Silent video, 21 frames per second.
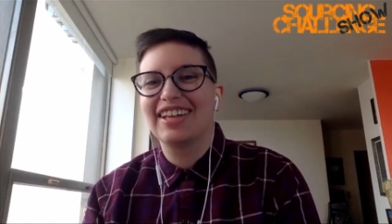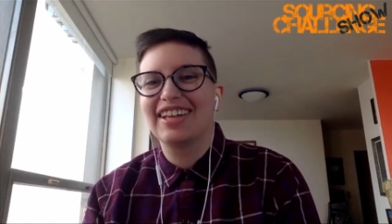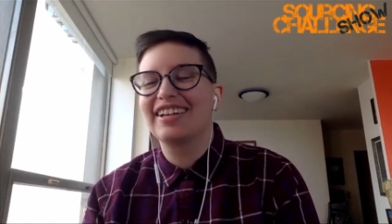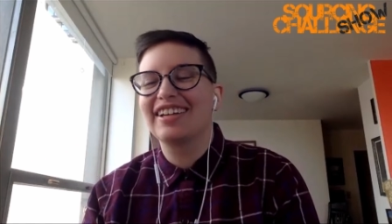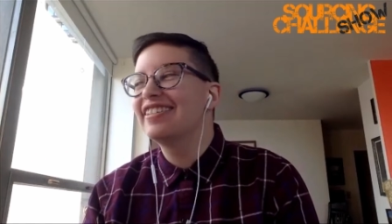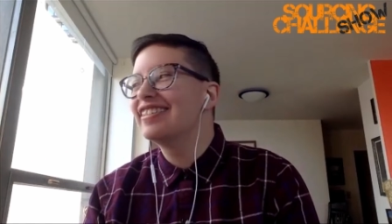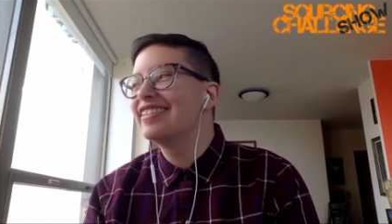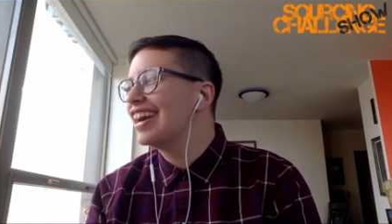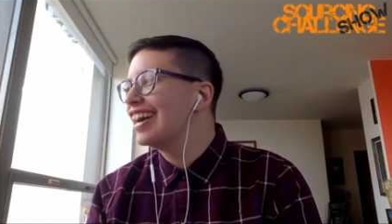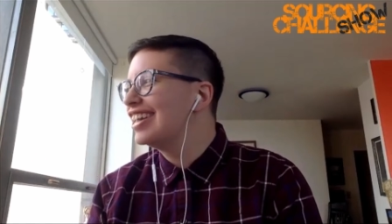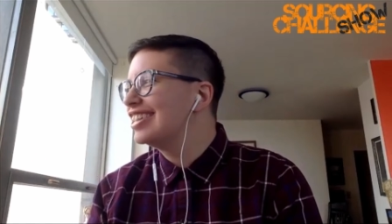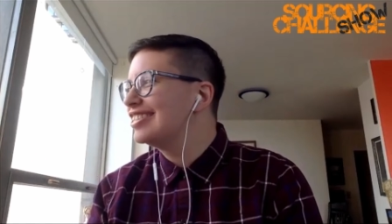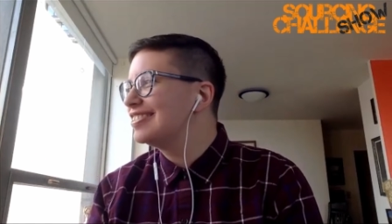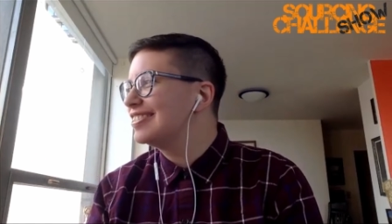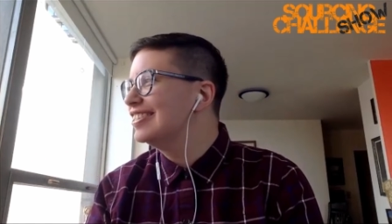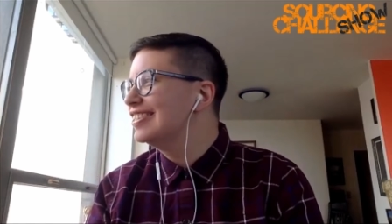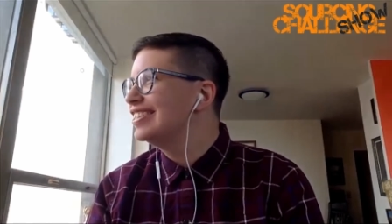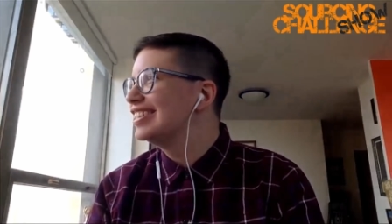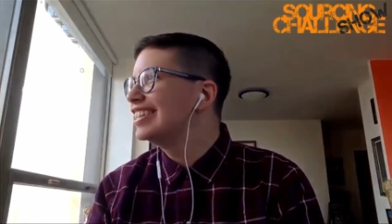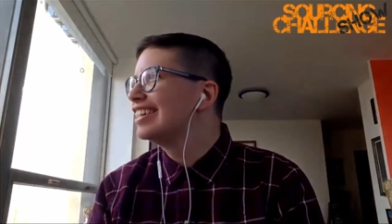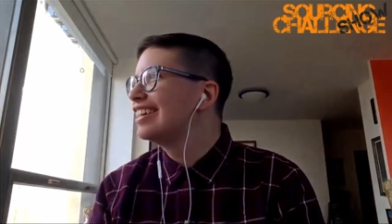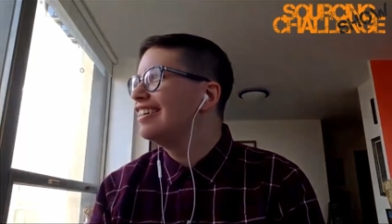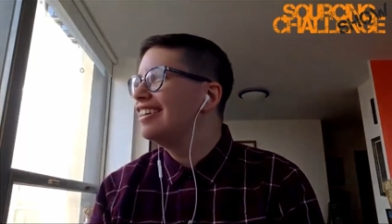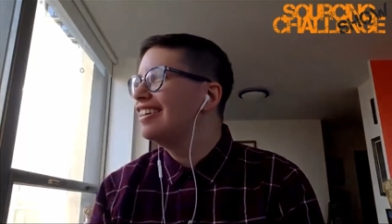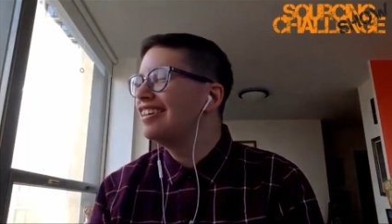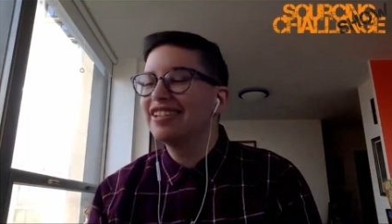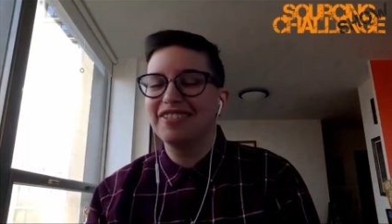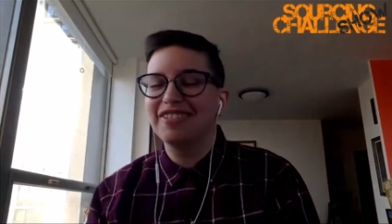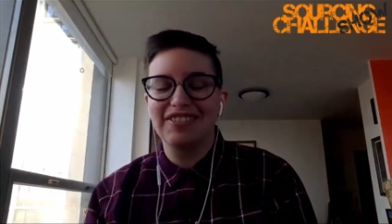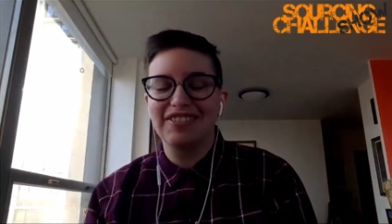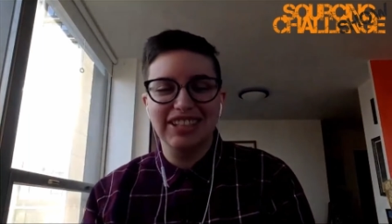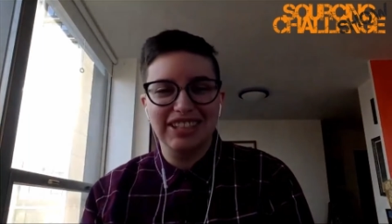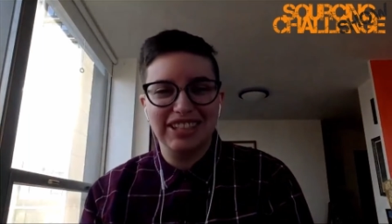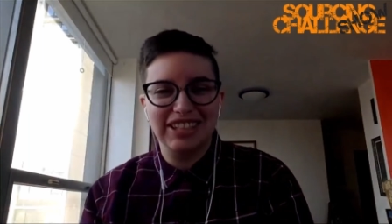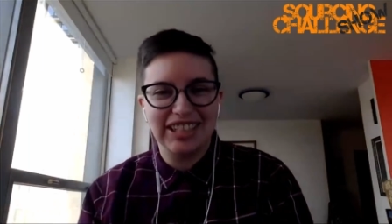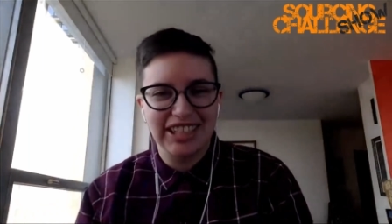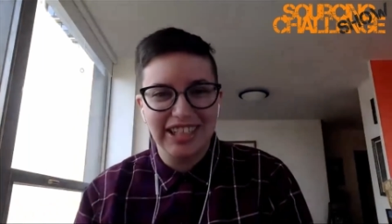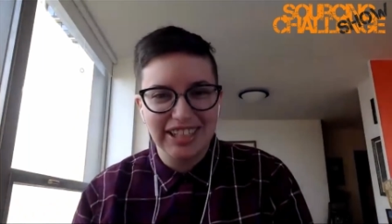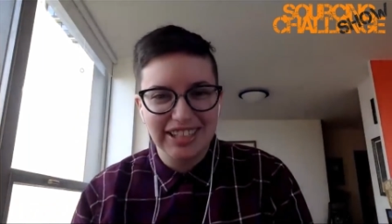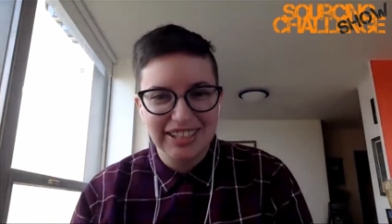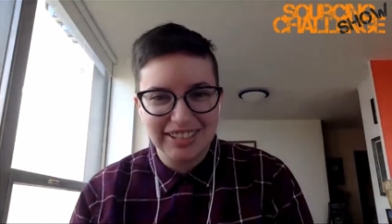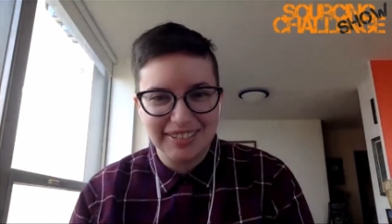We're like, oh gosh, we're using all of
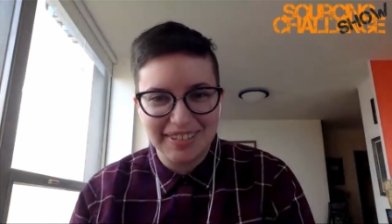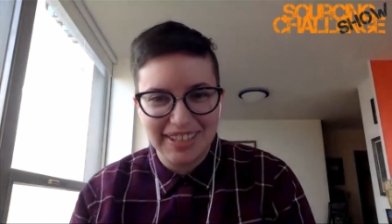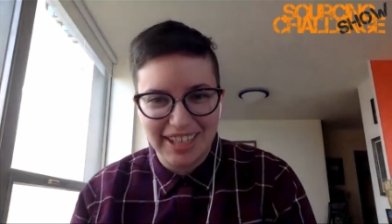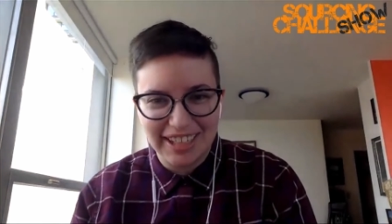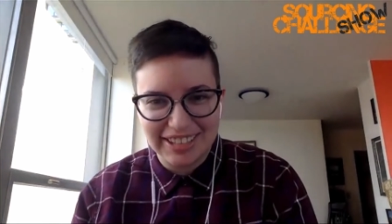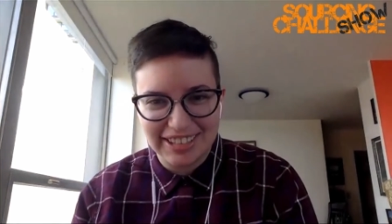these things.